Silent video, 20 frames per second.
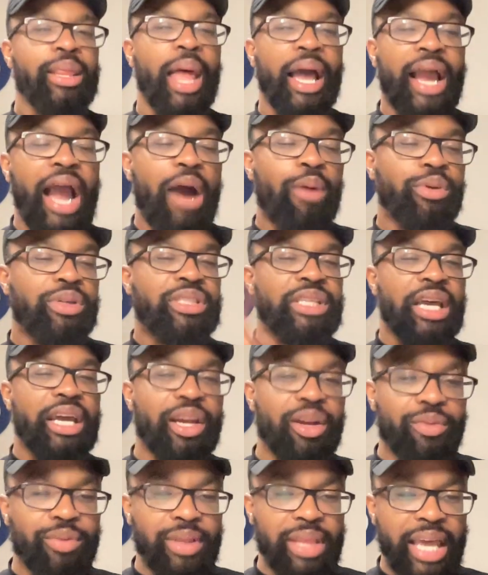Like, I was
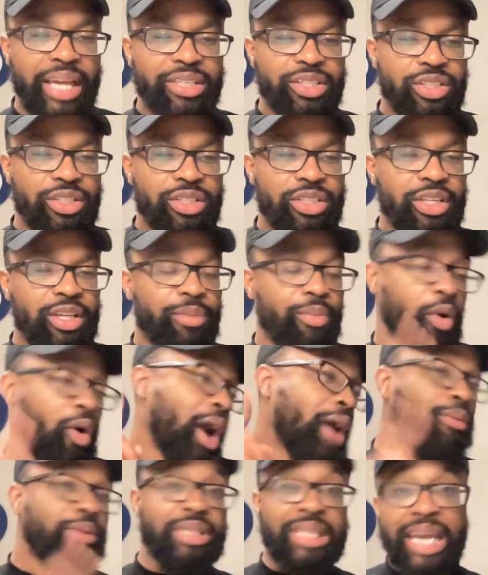in a relationship,
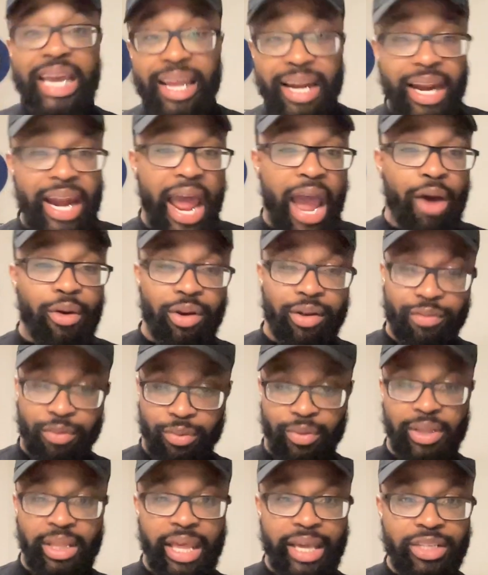or I was in and out of a
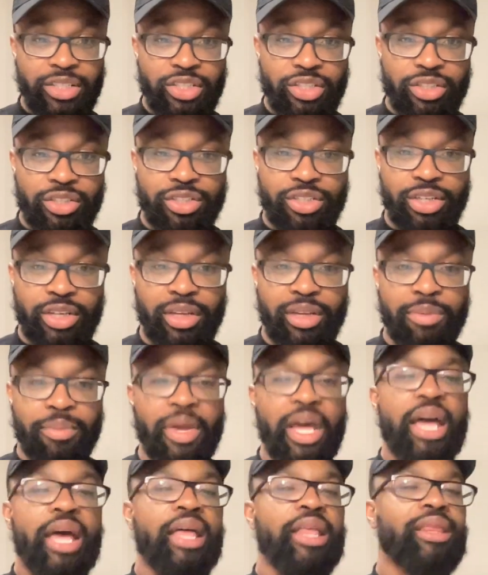relationship.
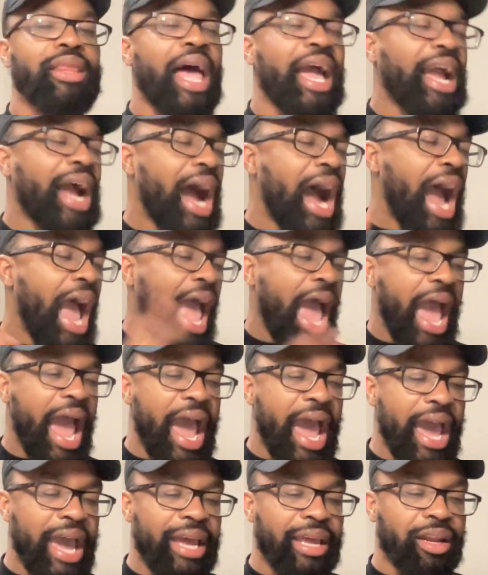Like, I
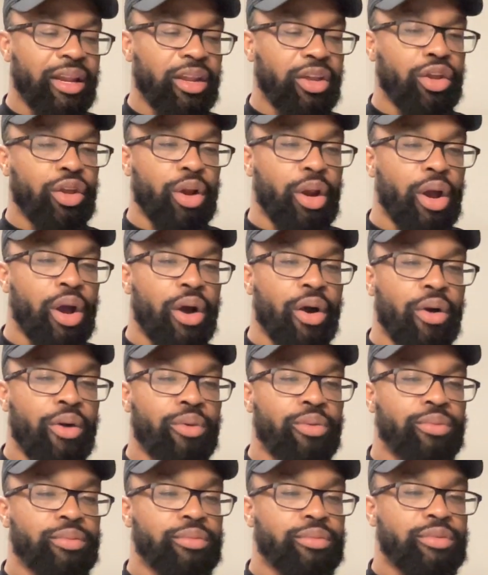had, you
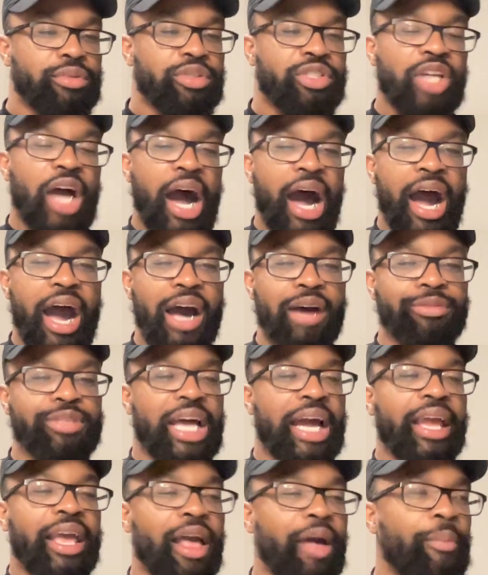know, jobs.
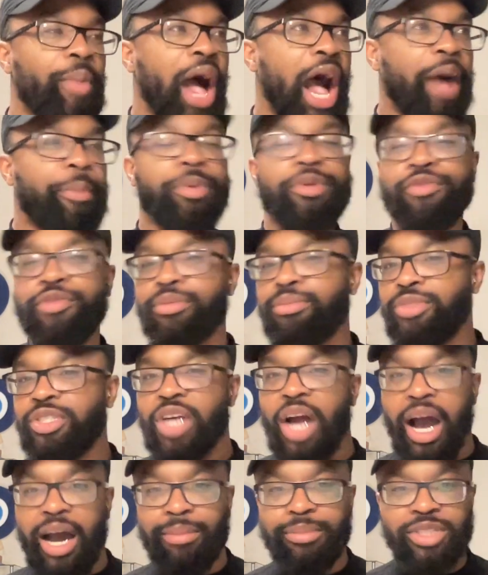I kept hopping from
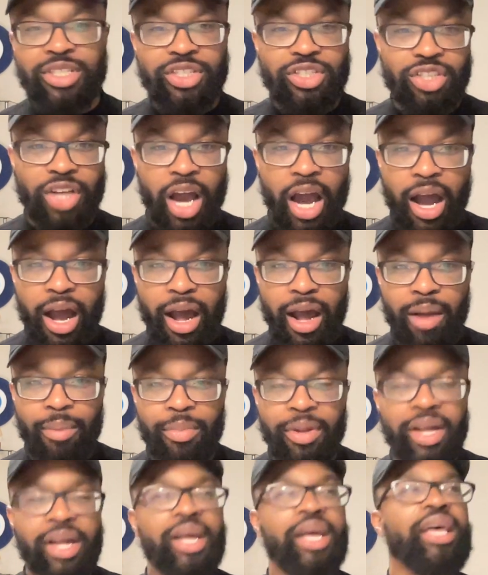job to
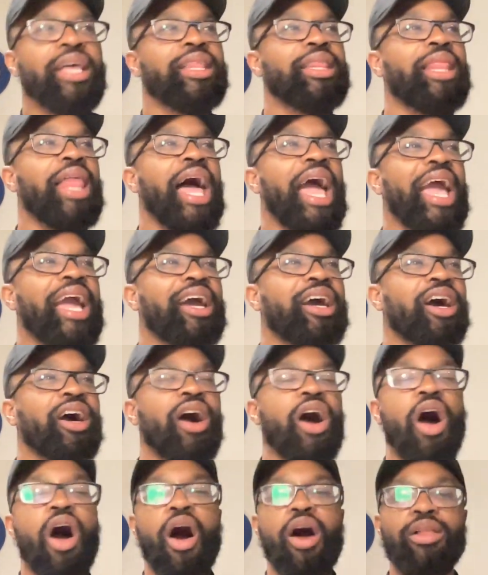job. Like,
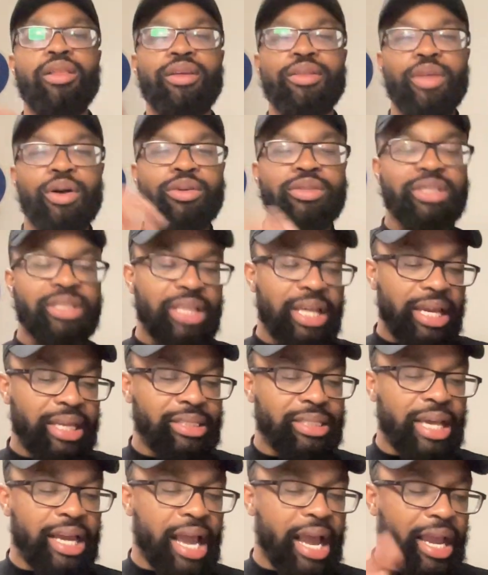all of those
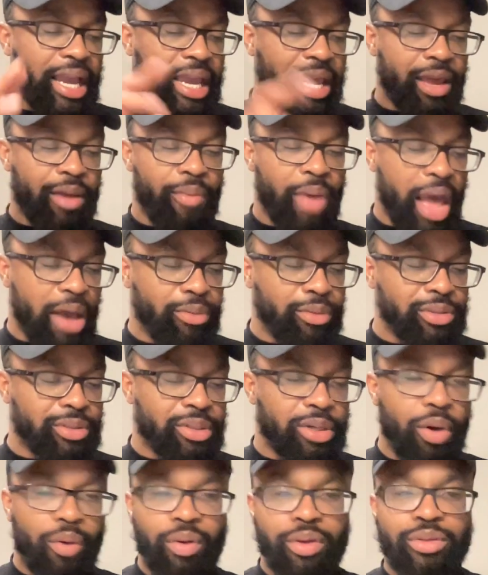things, like I was
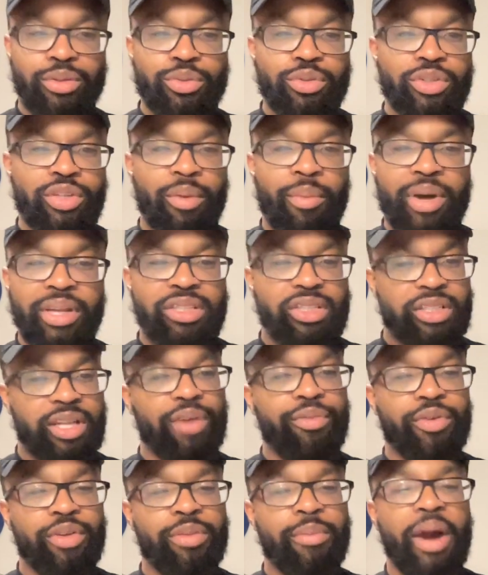going through so much
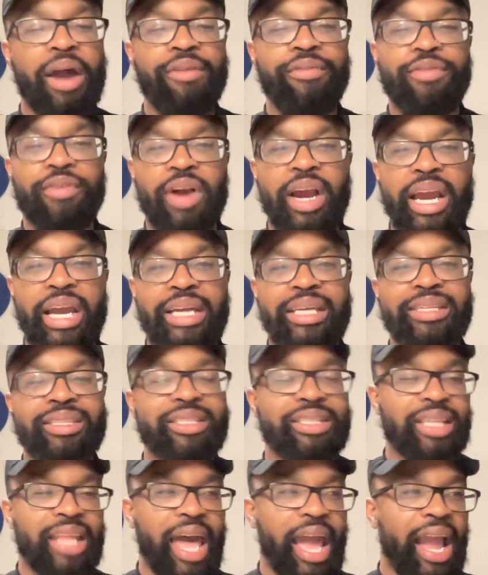stuff with my
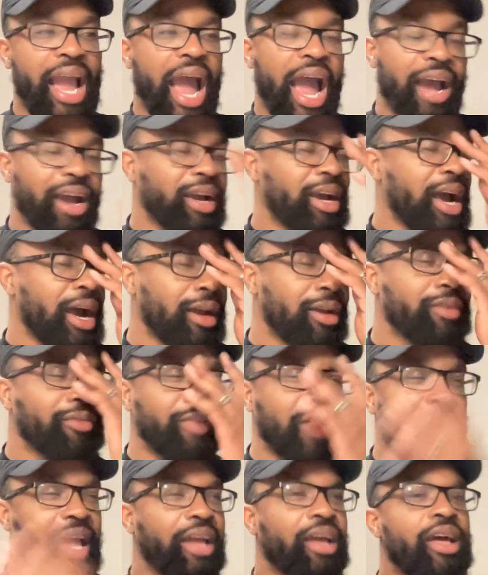friends, like I kind of
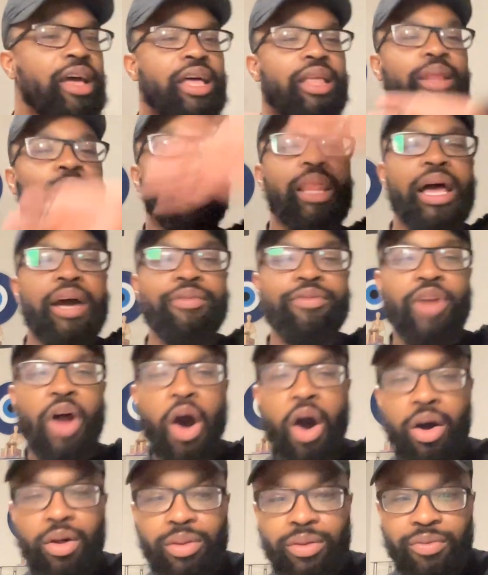like left
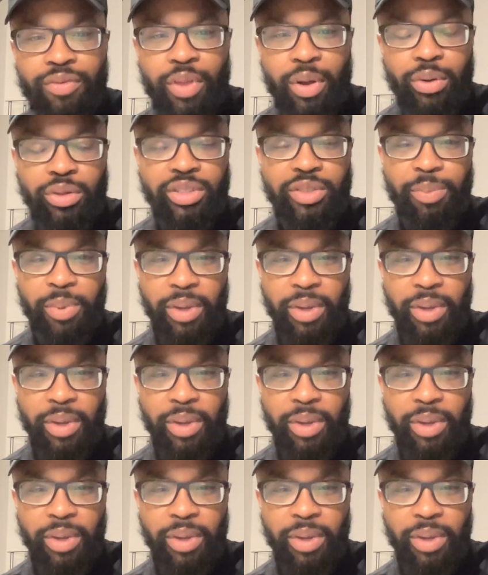all of those